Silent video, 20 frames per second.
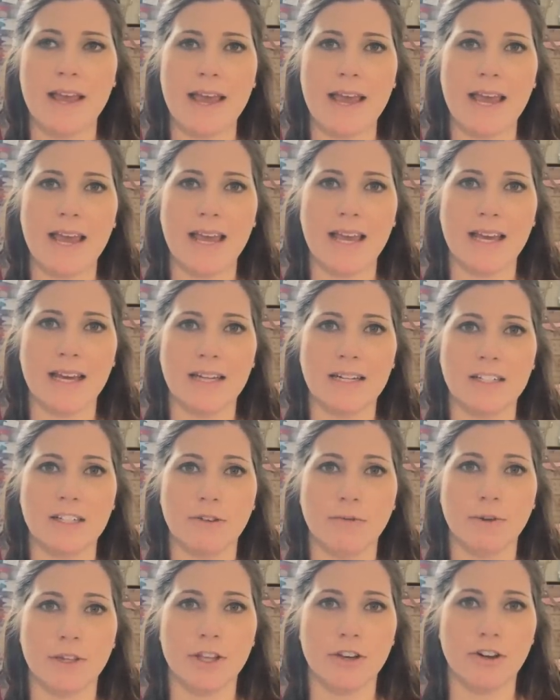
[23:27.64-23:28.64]
and
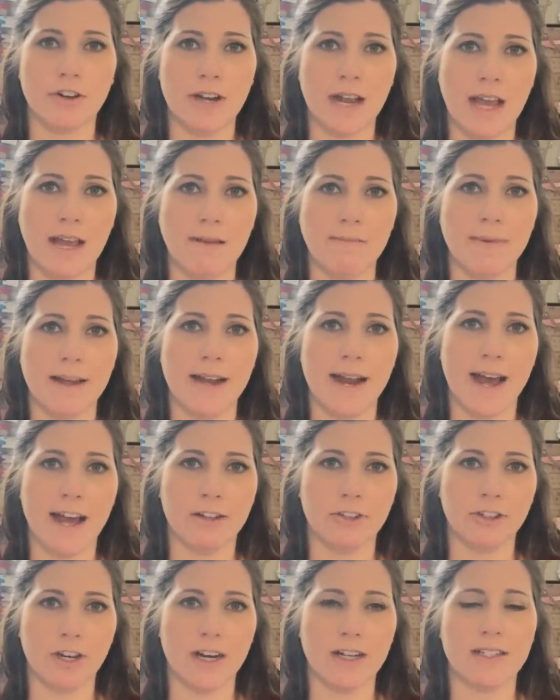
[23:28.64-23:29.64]
with your name and
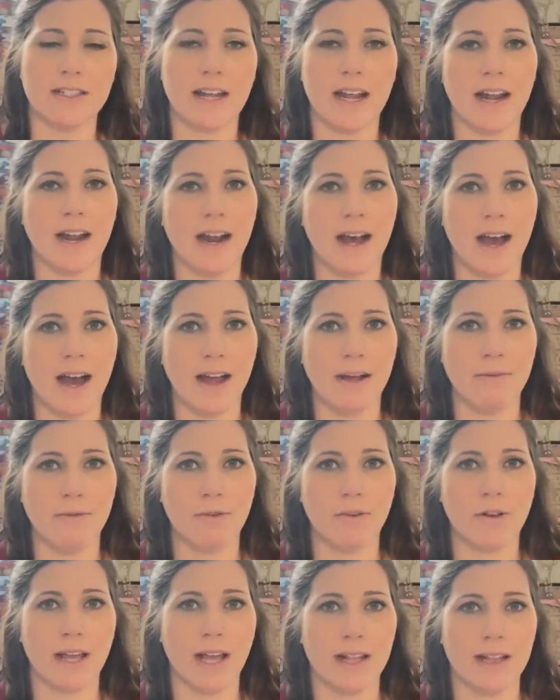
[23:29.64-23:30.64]
address and I
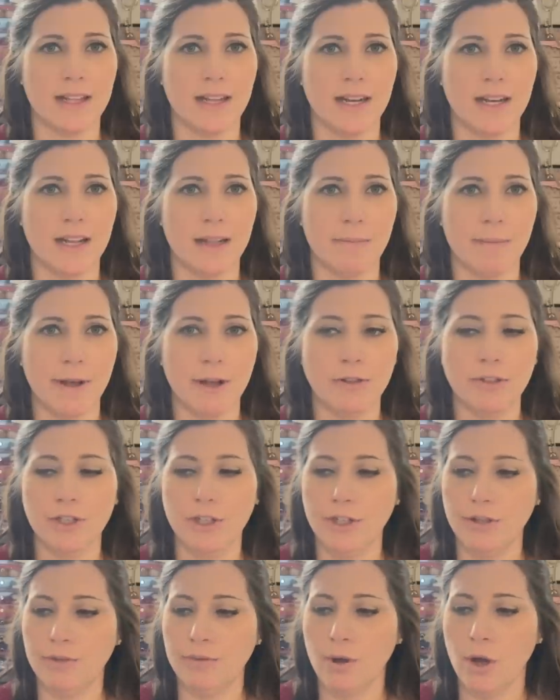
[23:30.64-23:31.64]
will get it in the mail to
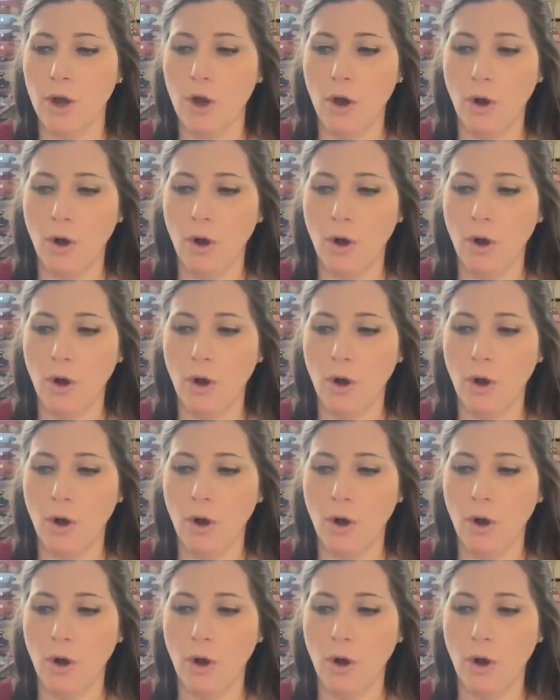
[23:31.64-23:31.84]
you.